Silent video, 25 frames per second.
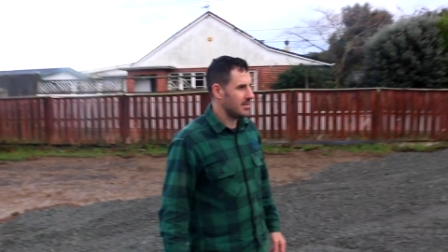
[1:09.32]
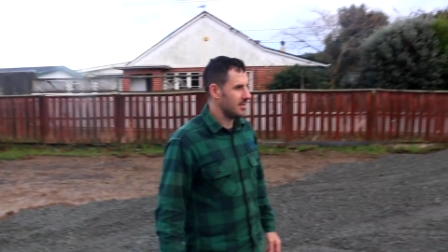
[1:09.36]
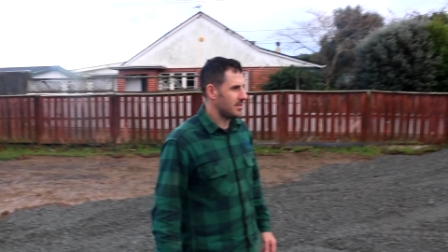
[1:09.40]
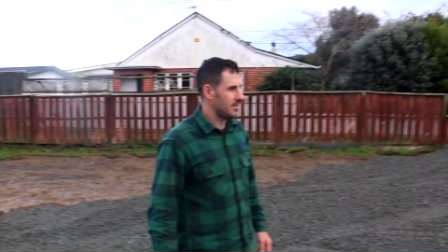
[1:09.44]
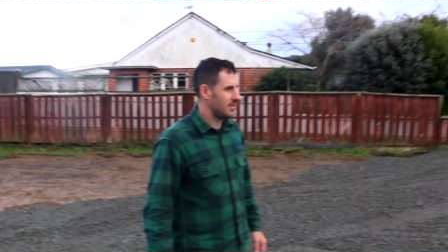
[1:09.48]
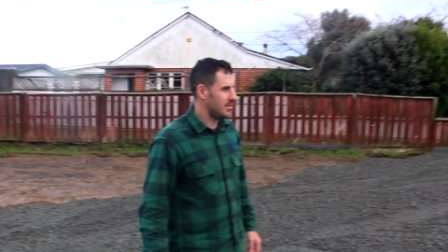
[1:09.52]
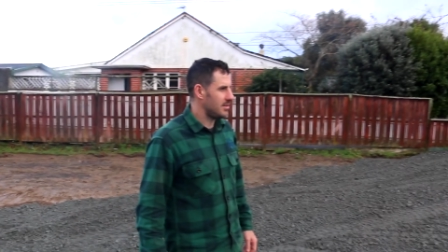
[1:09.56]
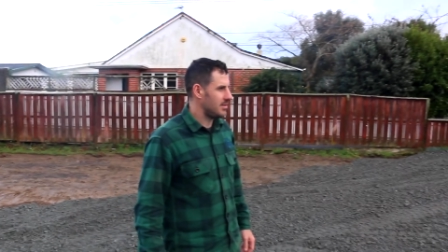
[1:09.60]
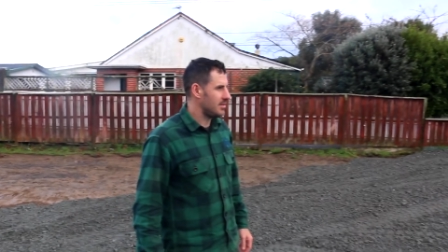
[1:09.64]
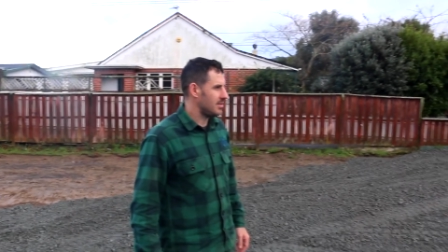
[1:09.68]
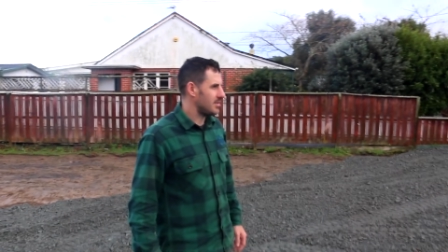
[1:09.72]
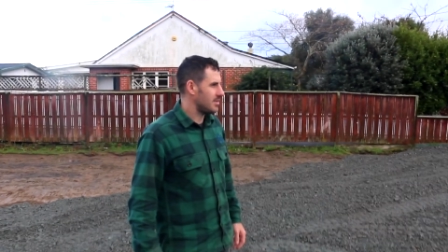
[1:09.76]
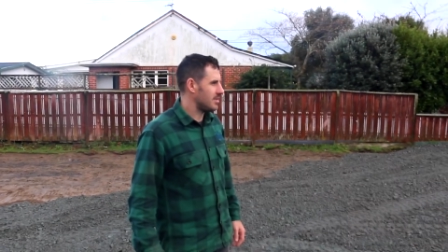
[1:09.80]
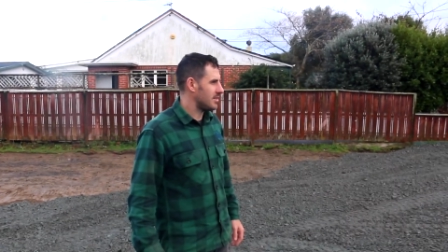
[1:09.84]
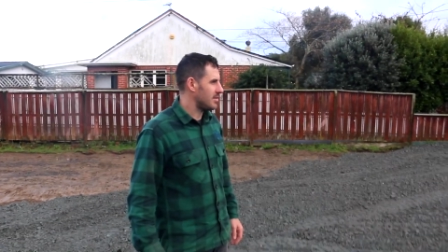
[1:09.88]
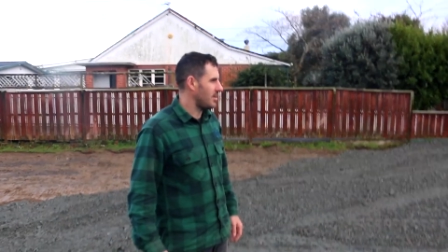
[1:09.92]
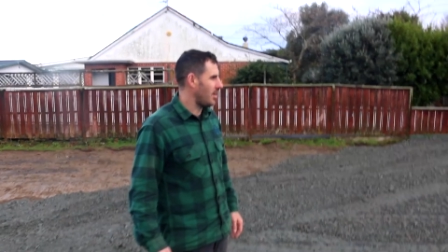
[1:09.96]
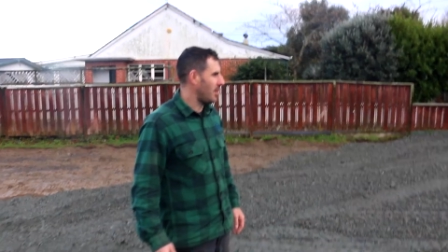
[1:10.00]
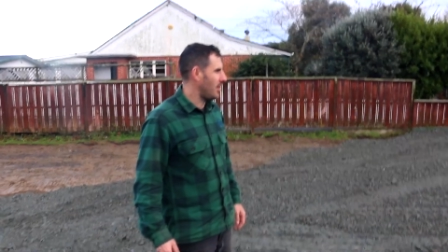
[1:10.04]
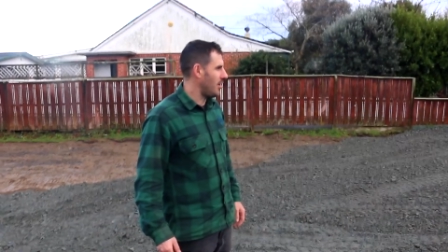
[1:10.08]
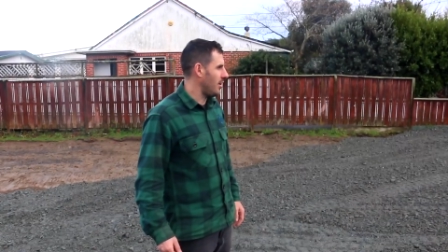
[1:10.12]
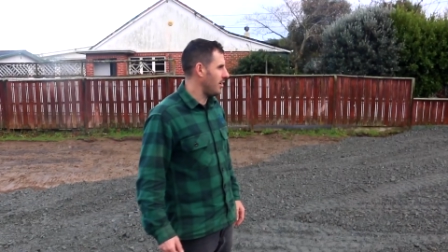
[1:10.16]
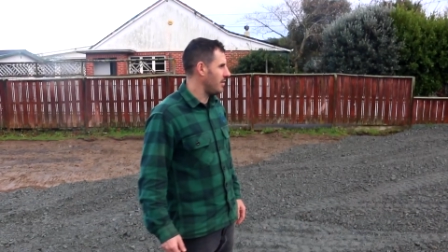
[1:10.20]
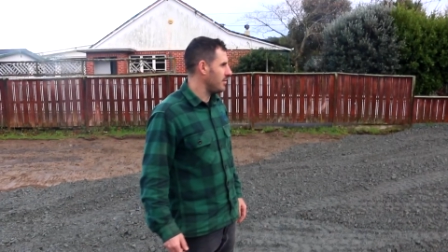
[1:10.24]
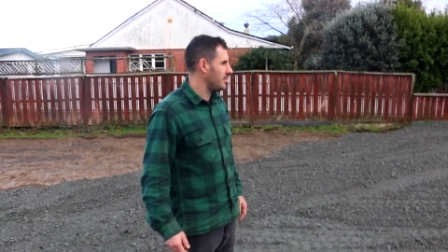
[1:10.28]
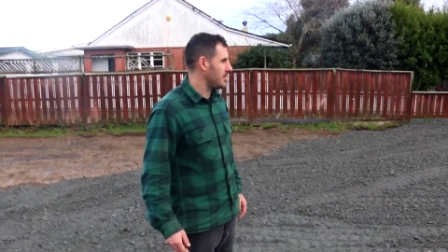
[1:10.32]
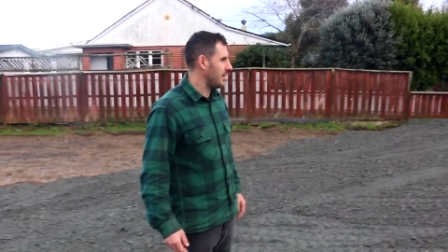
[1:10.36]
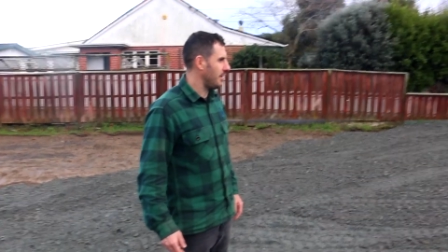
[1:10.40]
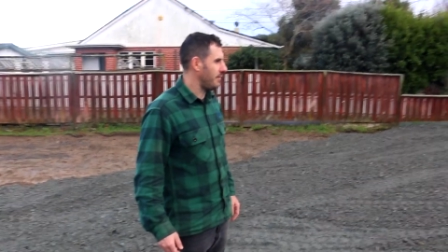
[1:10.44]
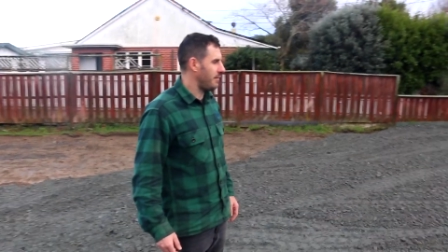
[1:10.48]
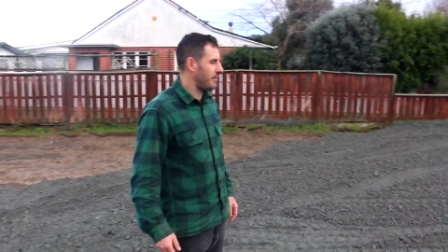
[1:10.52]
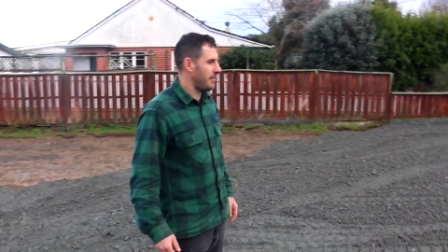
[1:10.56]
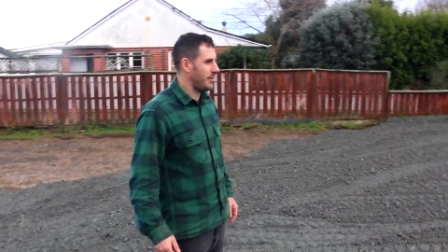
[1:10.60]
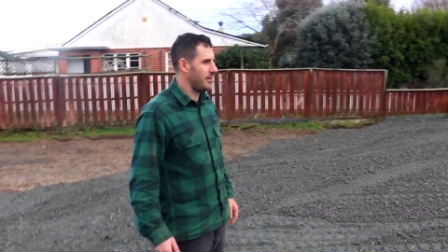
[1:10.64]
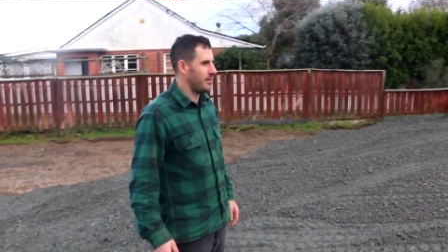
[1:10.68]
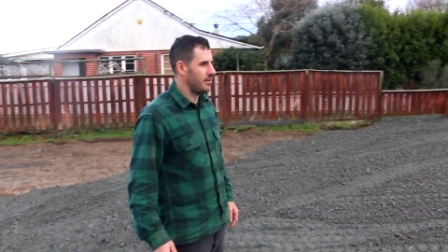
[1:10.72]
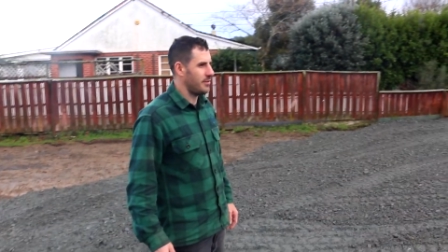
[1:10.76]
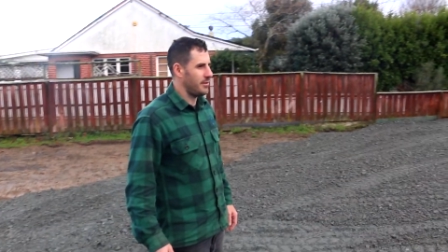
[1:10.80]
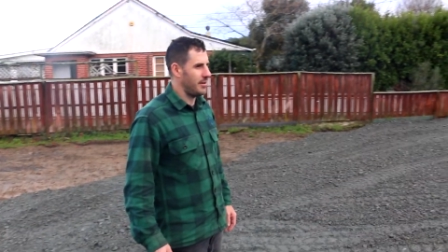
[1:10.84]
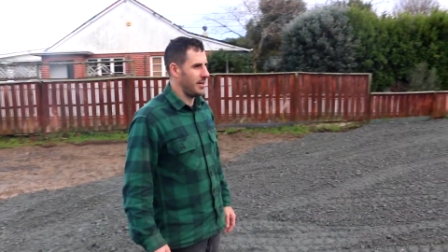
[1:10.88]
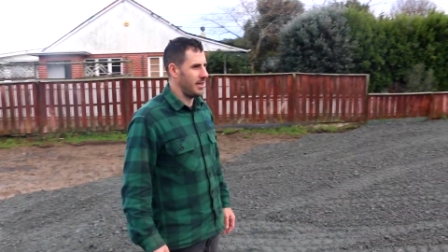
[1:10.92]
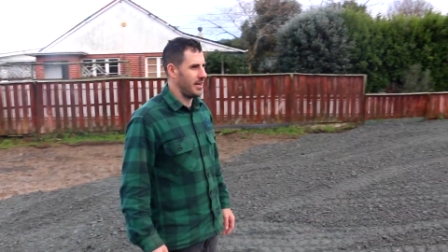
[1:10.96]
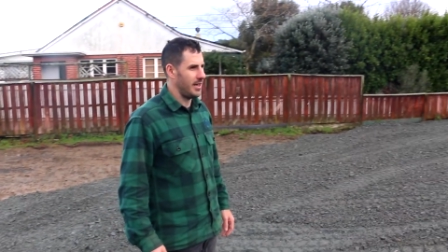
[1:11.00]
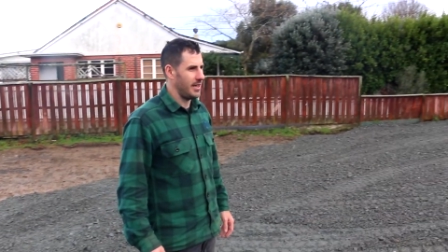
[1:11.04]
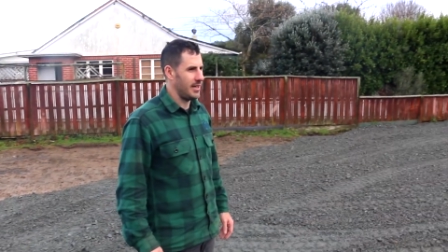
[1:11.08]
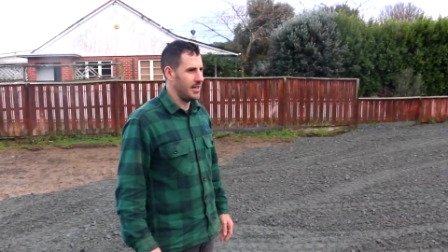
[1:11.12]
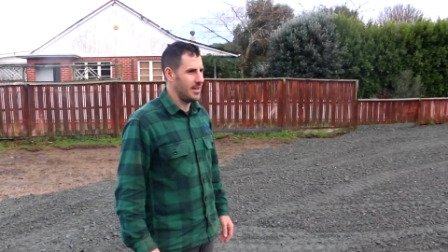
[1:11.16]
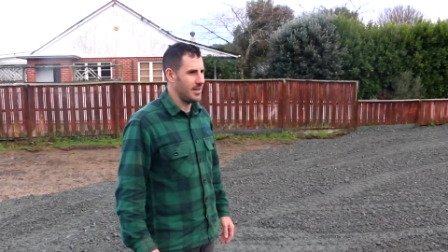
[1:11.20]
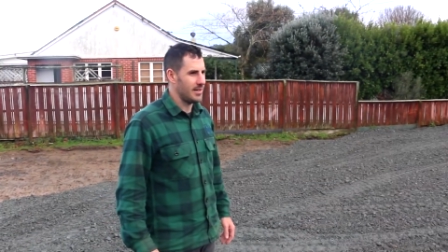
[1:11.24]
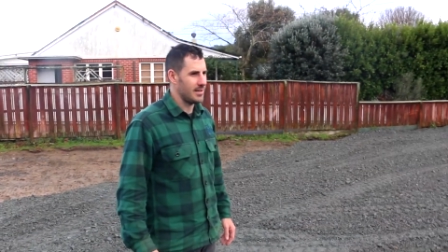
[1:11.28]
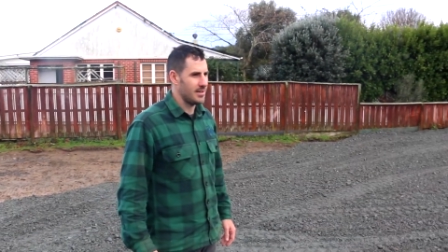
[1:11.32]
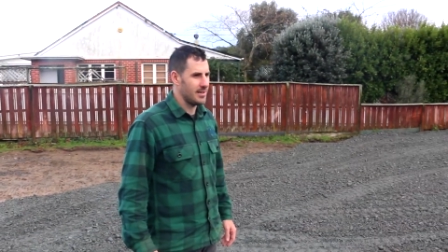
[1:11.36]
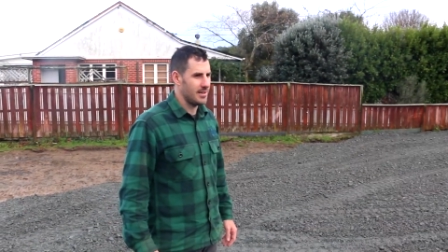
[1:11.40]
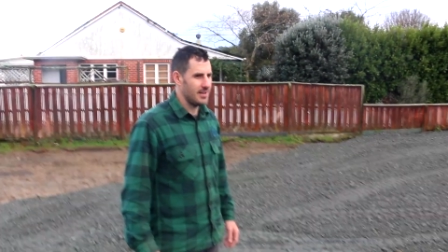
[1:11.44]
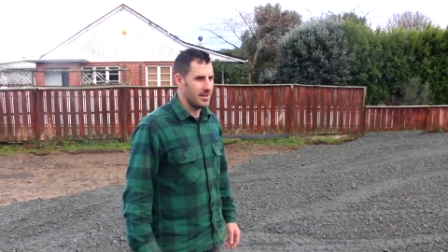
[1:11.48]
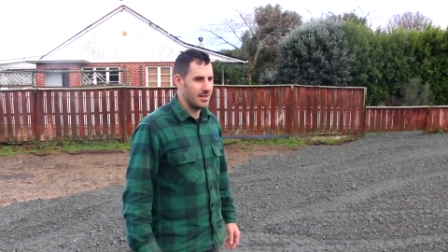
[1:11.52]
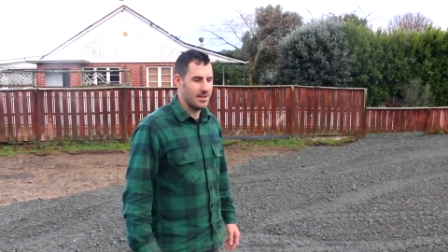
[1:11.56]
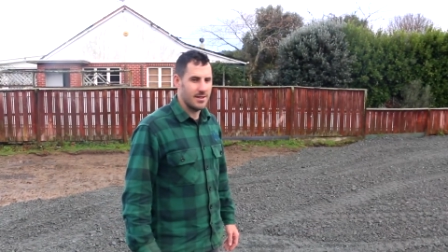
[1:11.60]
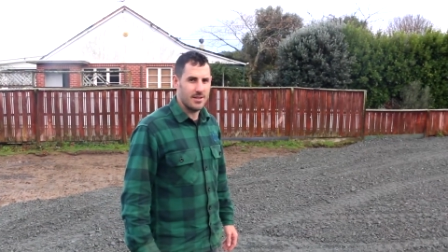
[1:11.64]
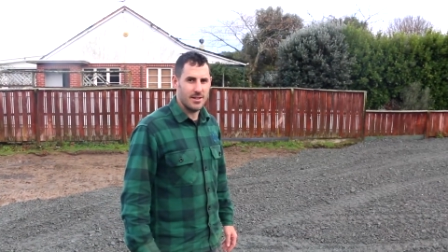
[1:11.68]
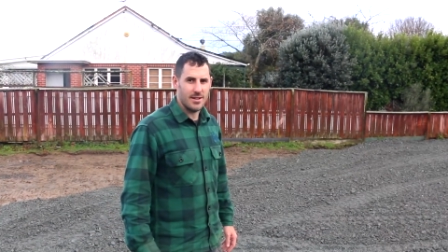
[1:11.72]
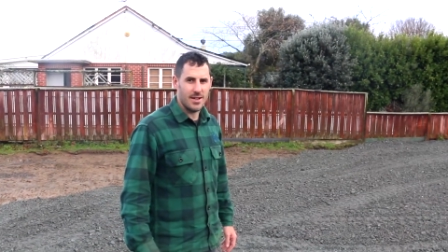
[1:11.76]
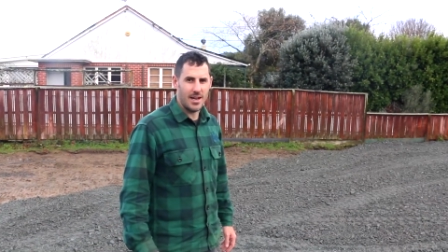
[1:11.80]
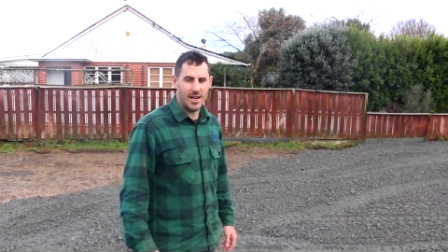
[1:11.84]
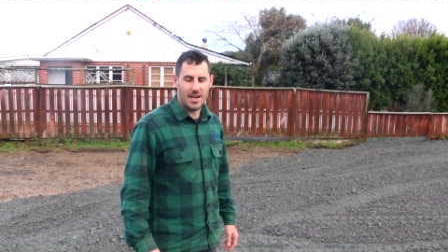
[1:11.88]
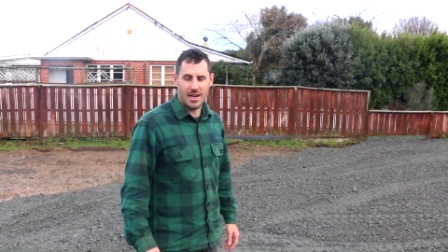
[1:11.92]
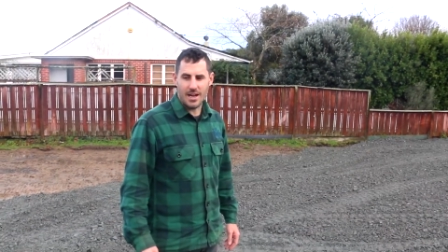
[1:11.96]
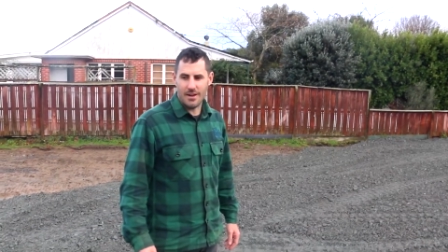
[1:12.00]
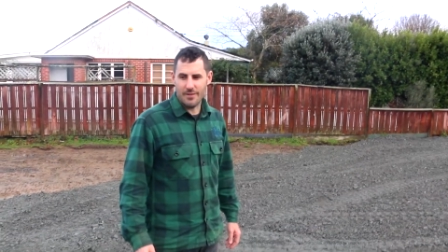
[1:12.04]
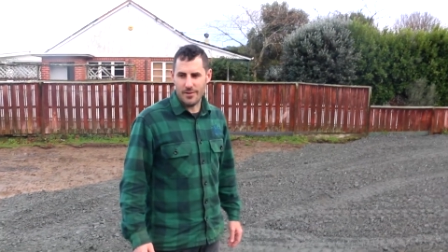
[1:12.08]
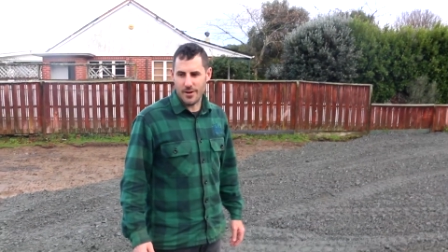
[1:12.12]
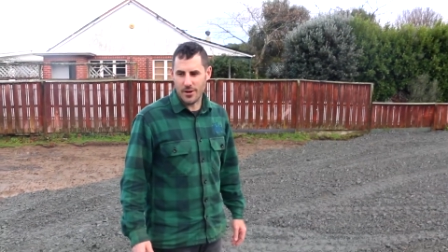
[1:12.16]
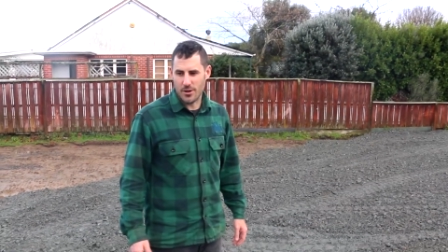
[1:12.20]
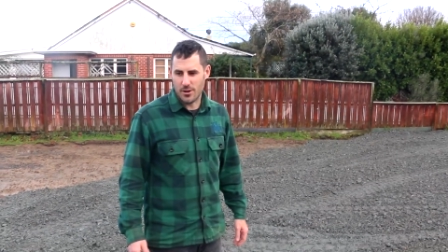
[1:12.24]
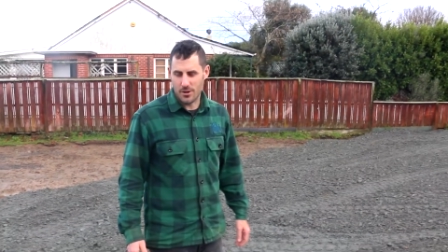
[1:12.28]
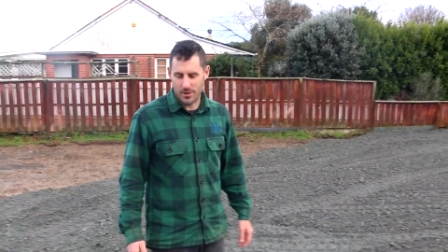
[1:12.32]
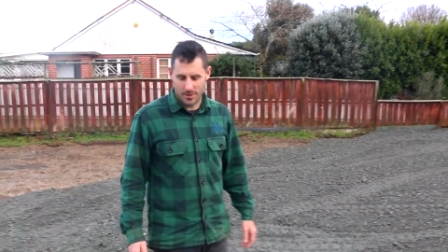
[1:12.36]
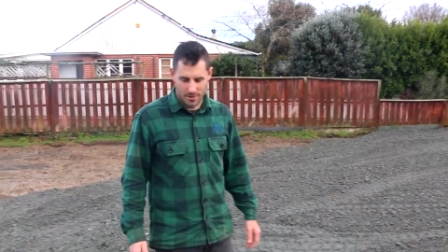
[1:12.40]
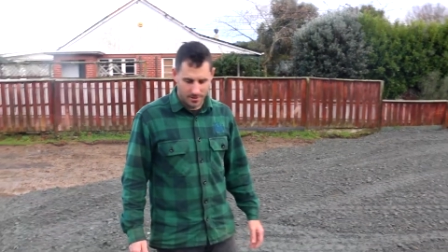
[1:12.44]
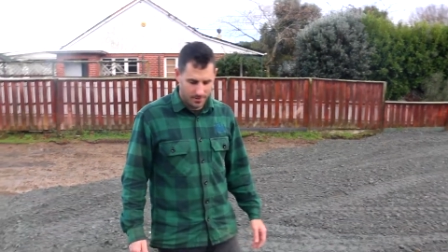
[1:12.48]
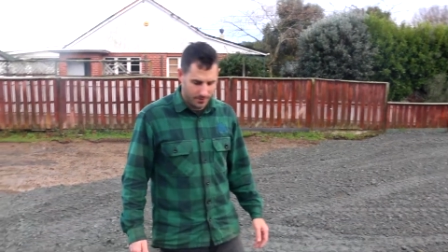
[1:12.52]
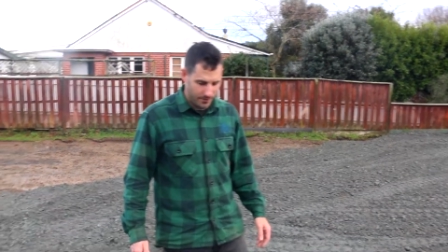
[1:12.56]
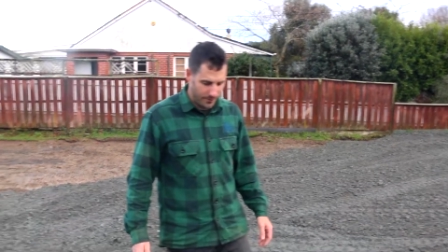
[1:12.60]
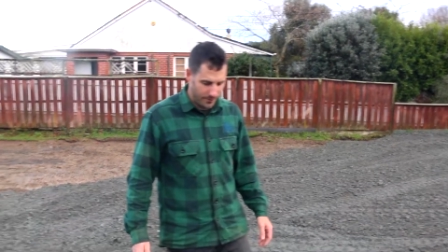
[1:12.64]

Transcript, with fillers: So different already. I love a good,